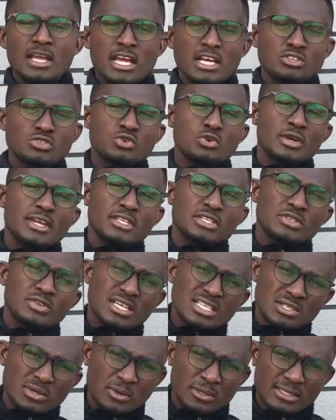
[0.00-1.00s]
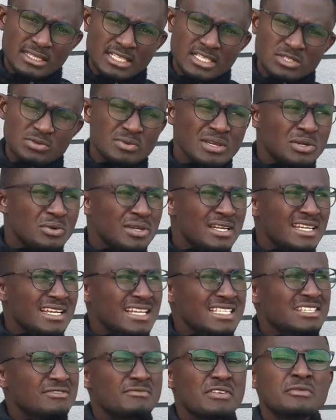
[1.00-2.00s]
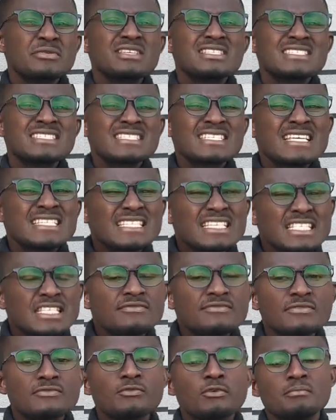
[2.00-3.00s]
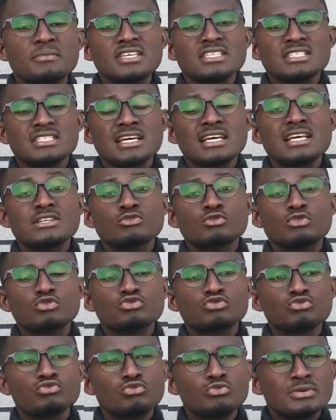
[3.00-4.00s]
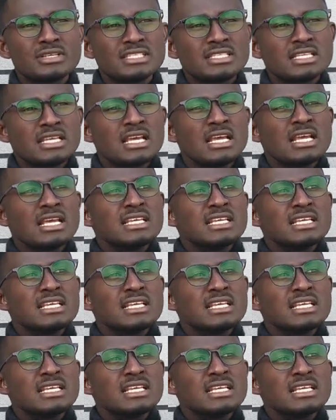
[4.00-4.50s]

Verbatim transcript: And so in today's content, we are looking at a very sensitive information that has got to do with